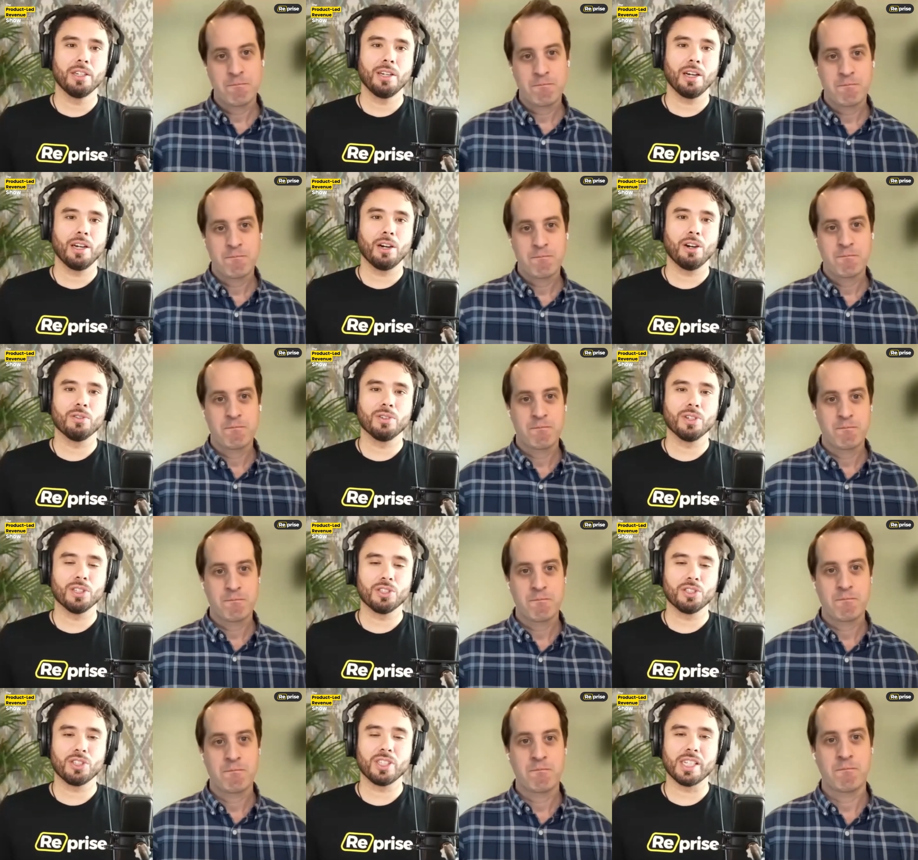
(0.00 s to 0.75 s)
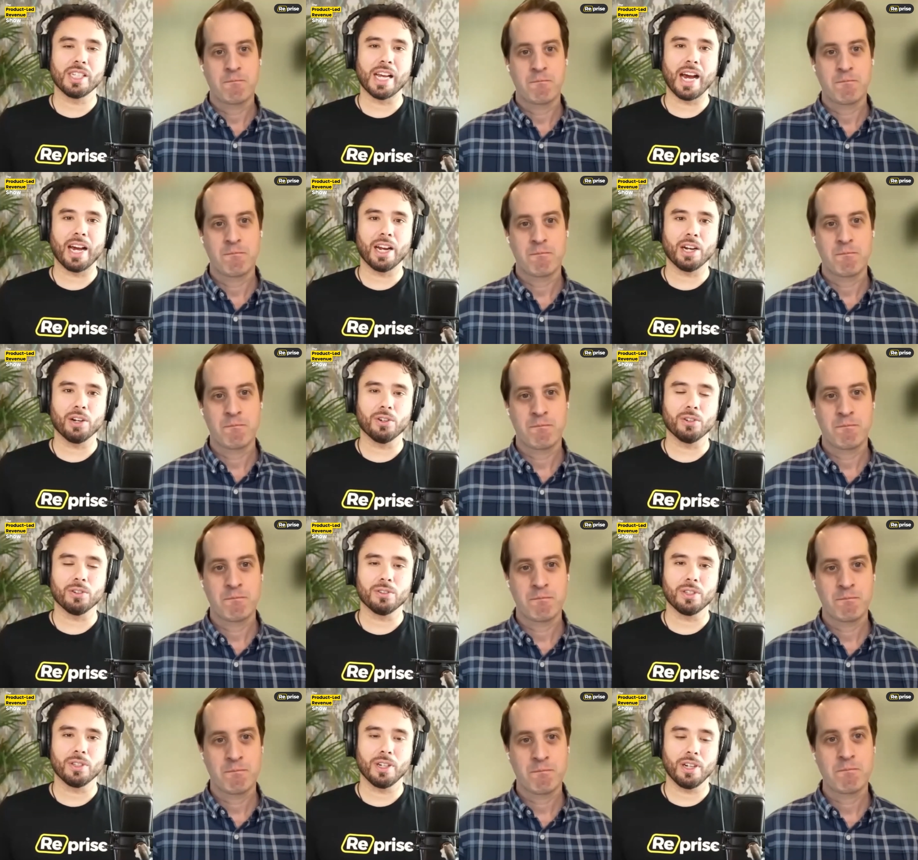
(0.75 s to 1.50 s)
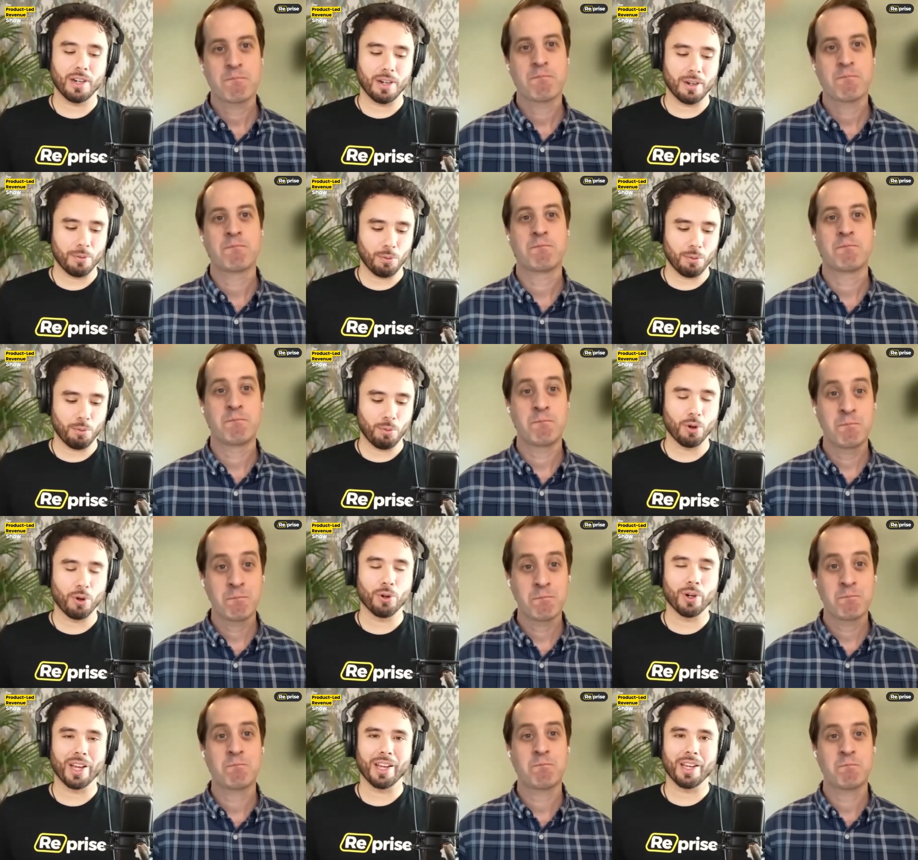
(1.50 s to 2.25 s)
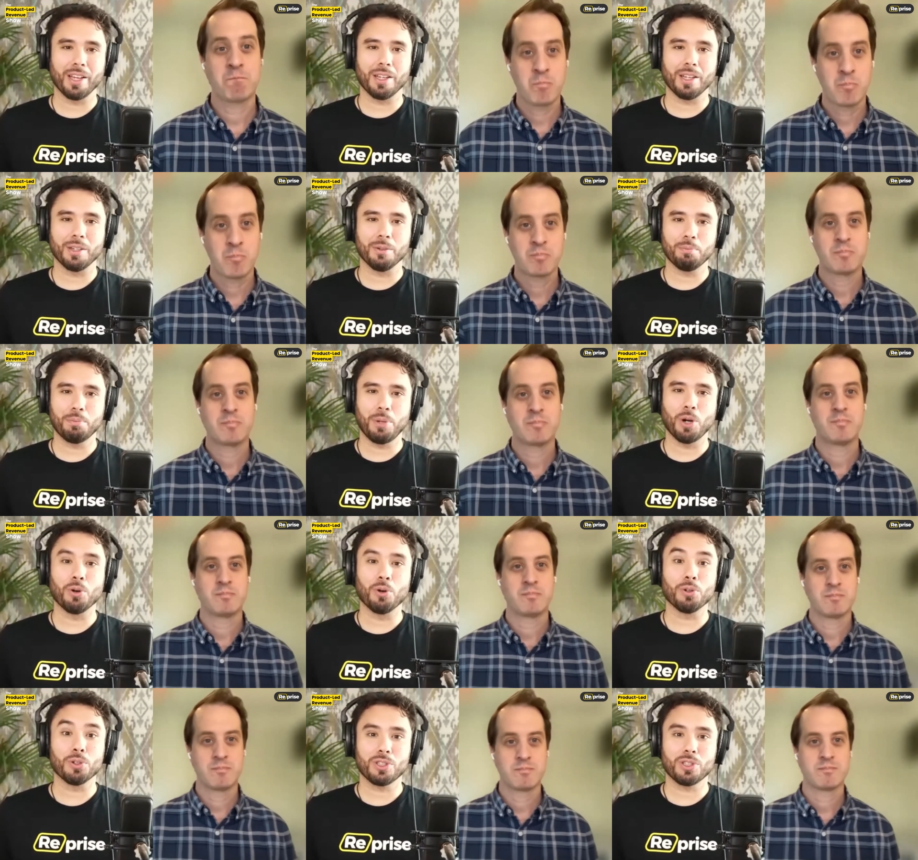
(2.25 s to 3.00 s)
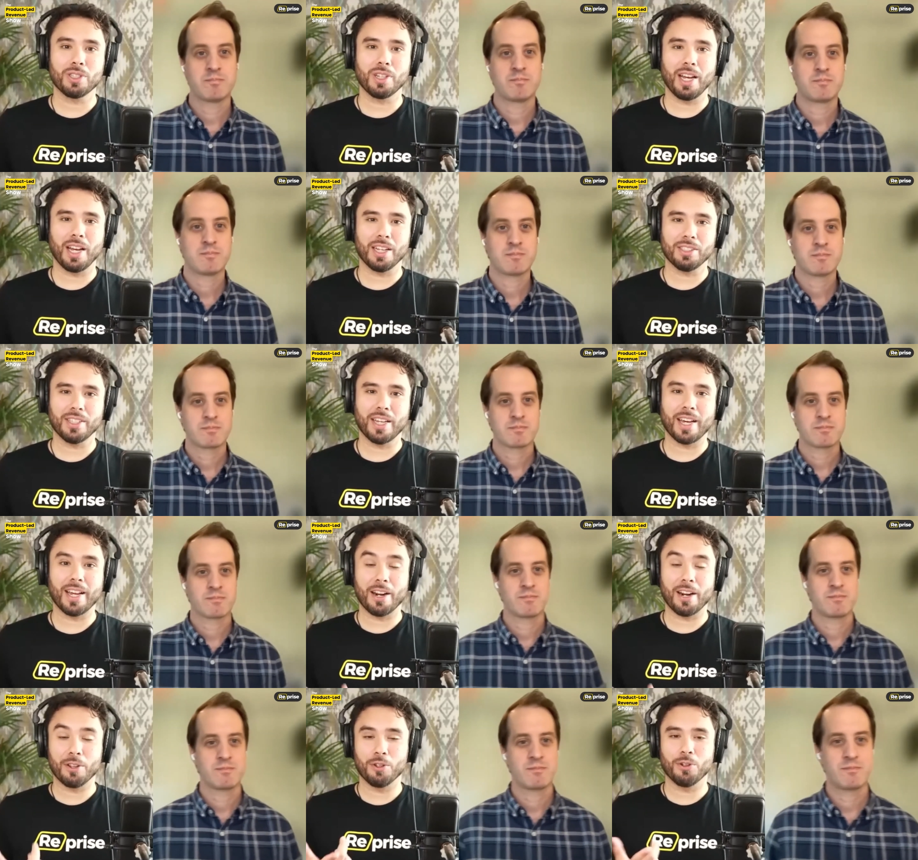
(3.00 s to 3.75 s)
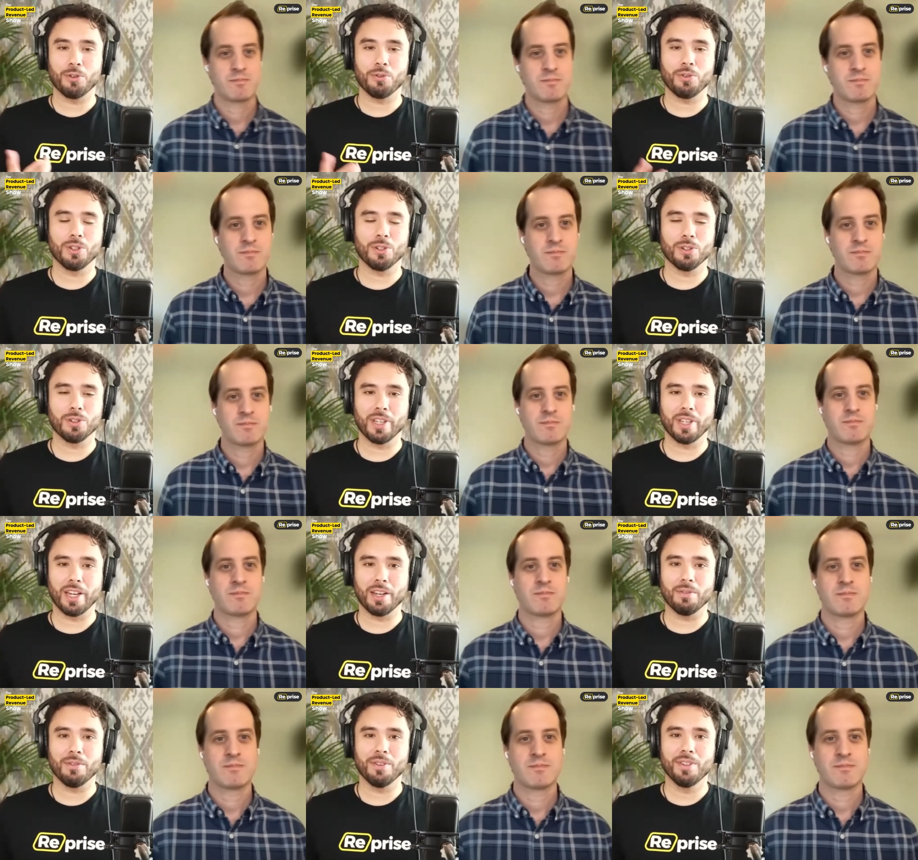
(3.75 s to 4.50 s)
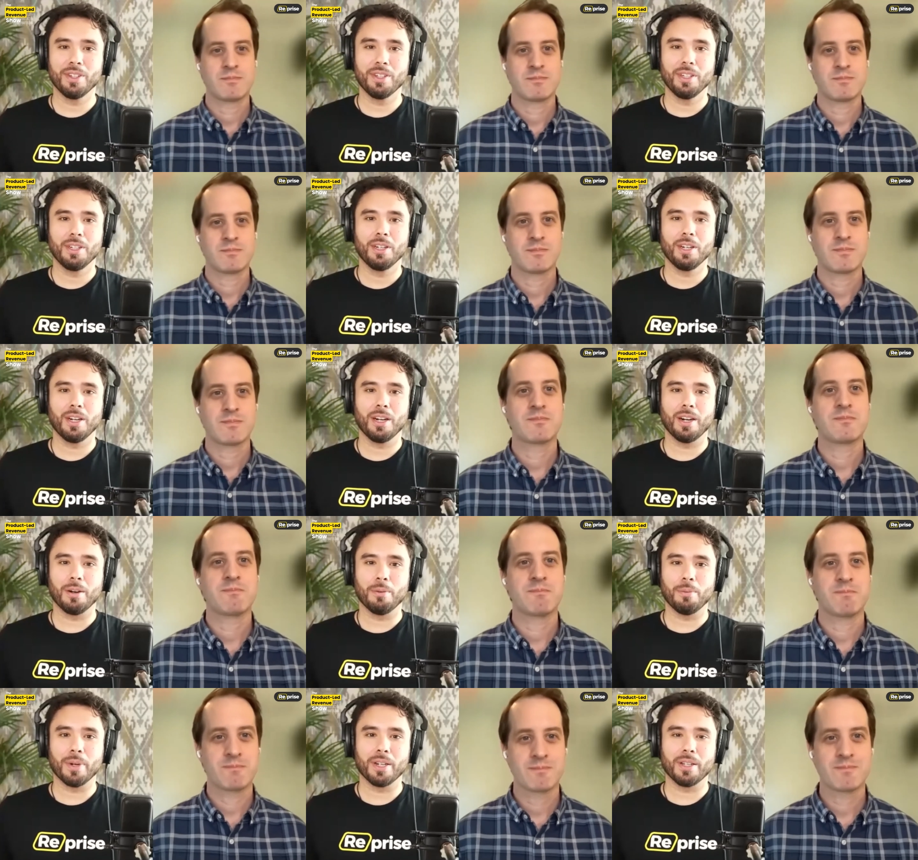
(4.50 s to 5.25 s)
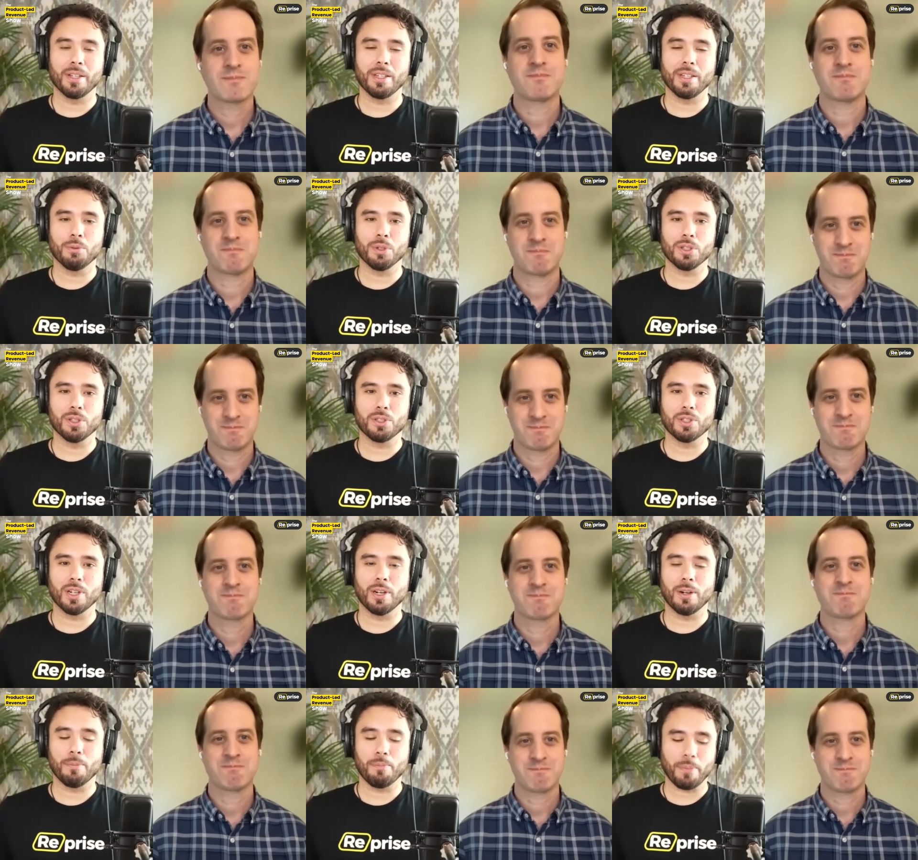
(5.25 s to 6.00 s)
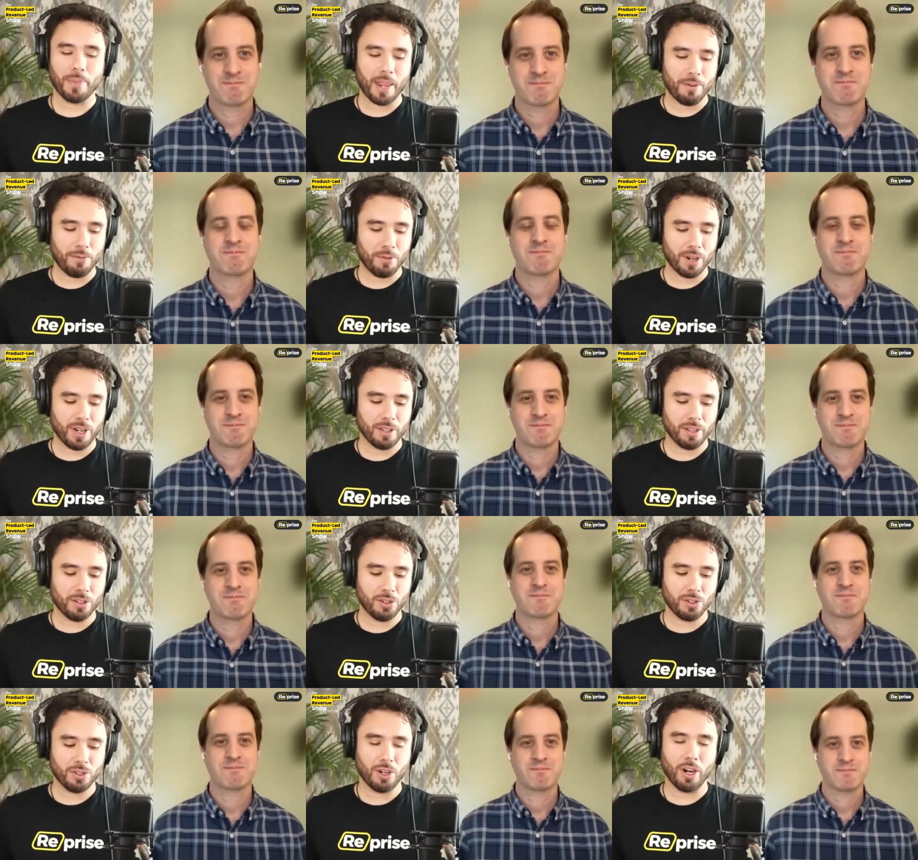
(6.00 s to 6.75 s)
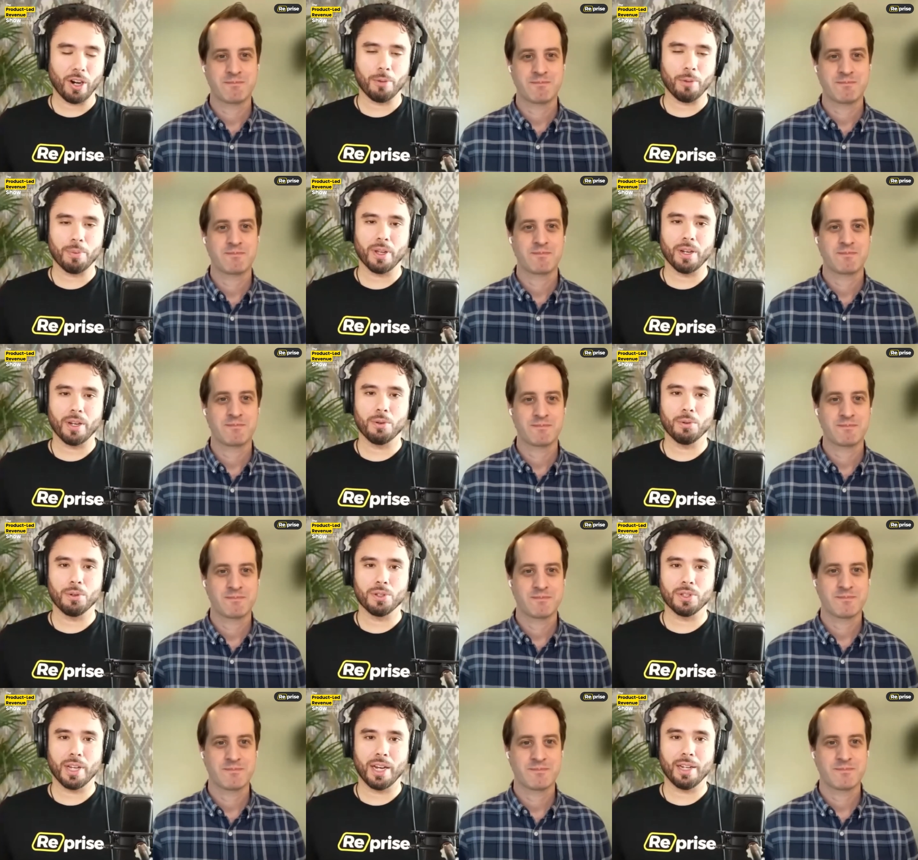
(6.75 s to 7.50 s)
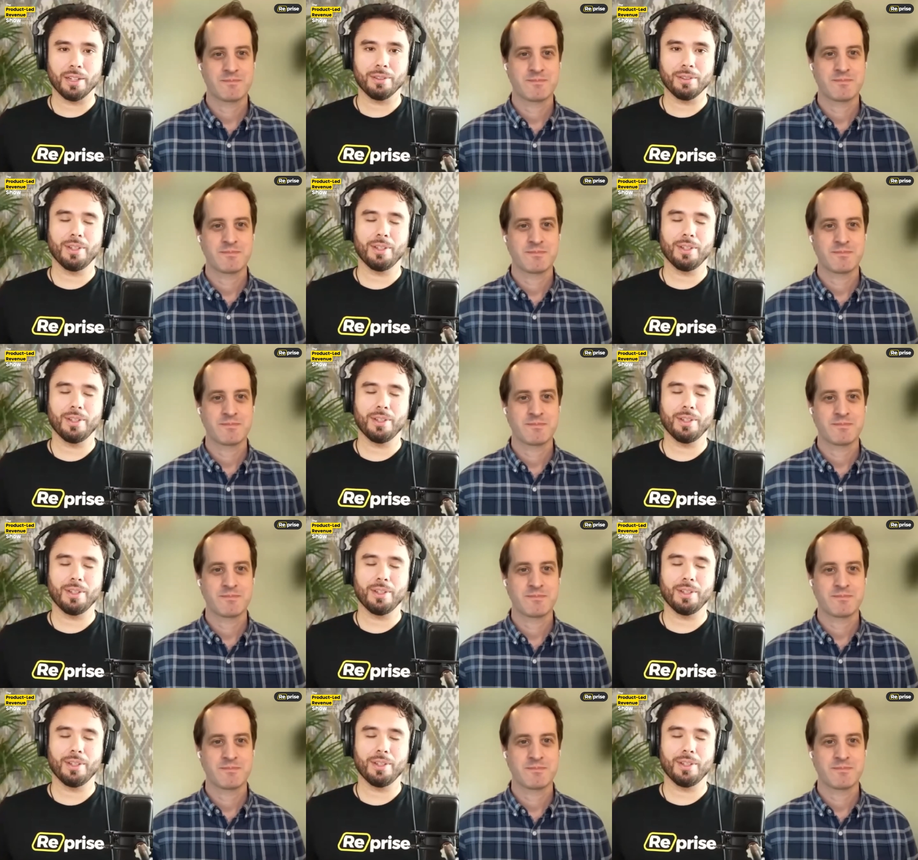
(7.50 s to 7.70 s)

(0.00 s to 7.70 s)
Speaker 1: over in Seattle uh, wrote mm. a post last night. I don't know if you know Dave, uh, but he was um, I forgot the startup that he was at.